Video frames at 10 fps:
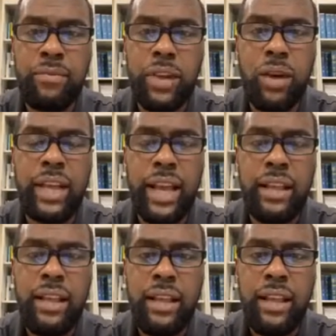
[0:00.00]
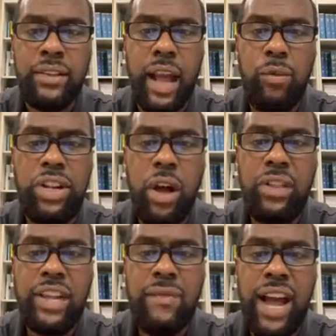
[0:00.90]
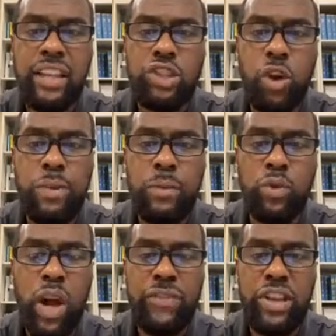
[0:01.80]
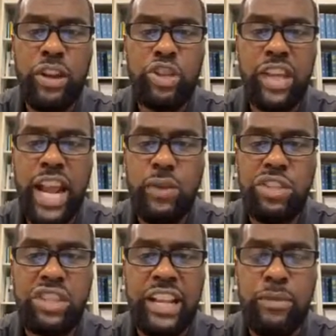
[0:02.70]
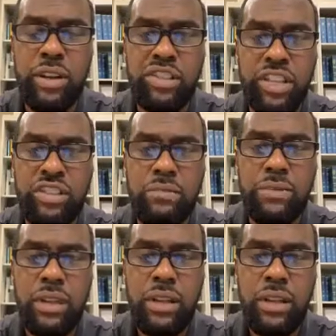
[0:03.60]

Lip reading: Okay? Now, we know that Yvonne has told people throughout the years you can't use the state email system.